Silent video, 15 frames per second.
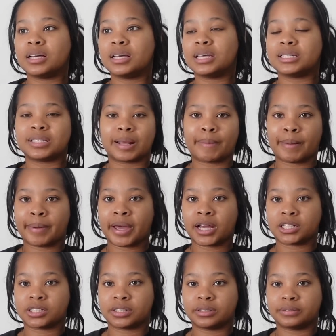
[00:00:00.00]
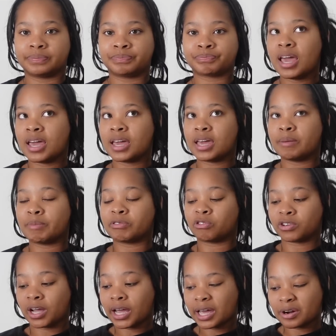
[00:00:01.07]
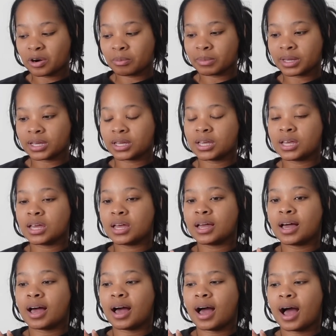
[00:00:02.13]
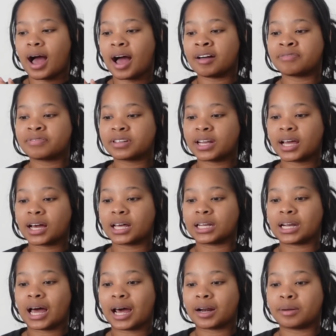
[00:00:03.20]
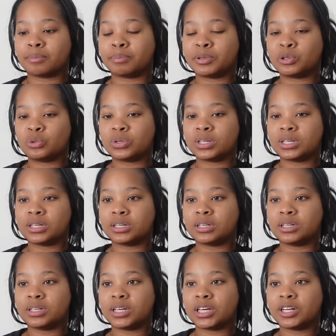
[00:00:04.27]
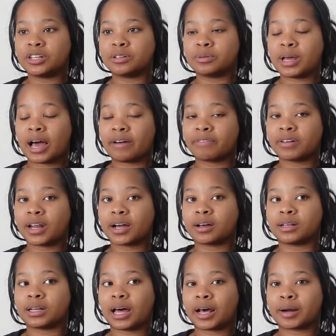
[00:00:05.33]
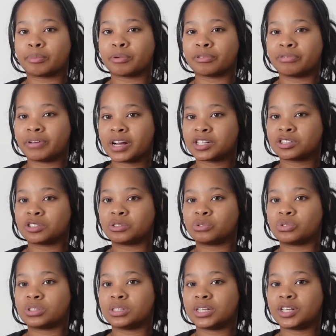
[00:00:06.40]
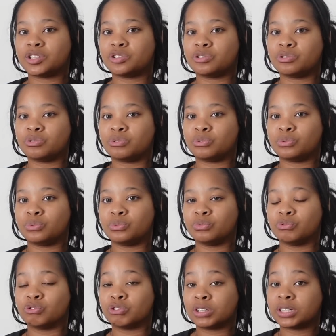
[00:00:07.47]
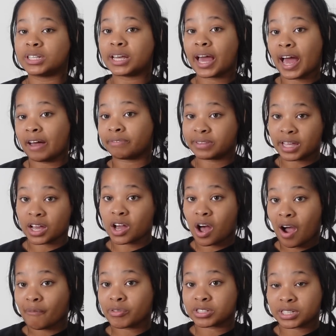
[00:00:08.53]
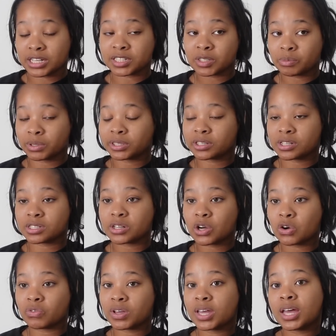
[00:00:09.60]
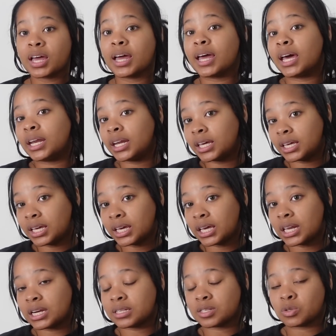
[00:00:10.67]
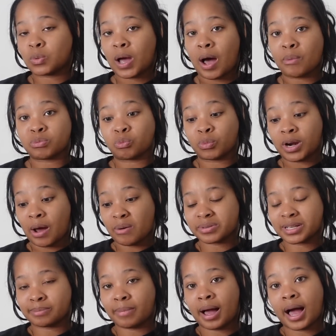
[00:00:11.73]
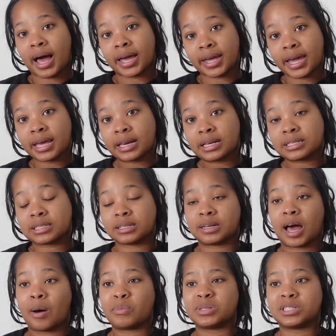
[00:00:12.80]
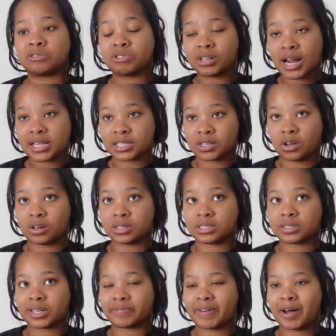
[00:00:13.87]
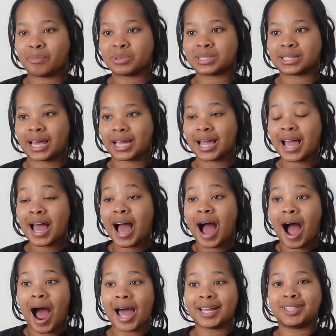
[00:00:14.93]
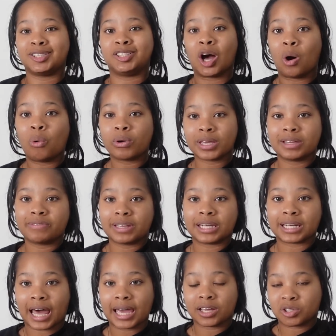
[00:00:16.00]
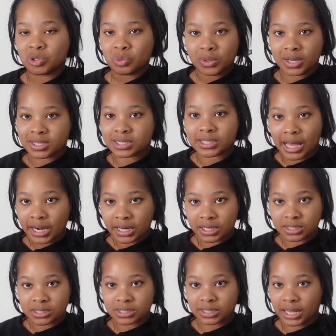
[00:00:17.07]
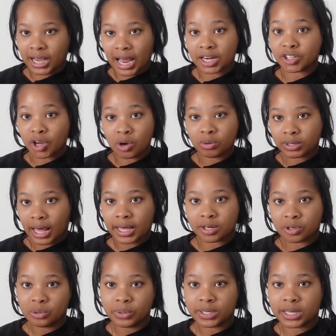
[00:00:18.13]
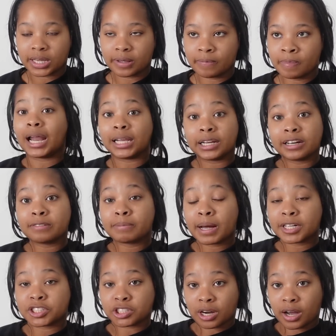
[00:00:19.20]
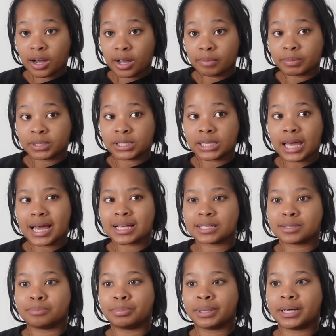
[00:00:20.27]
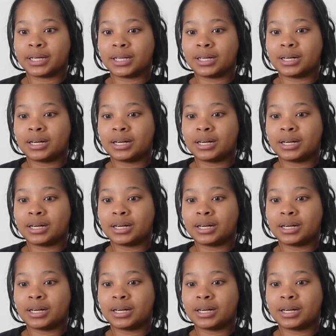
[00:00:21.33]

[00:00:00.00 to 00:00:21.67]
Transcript: is not my passion. And before y'all get on me, I feel like a lot of beauty and I feel like a lot of professionals need to really have that conversation with themselves. And again, this is why when I was in my hiatus and I was realizing all this stuff, I was like, I don't even like doing aesthetics. Like, I don't like doing it. I love my job, yes, but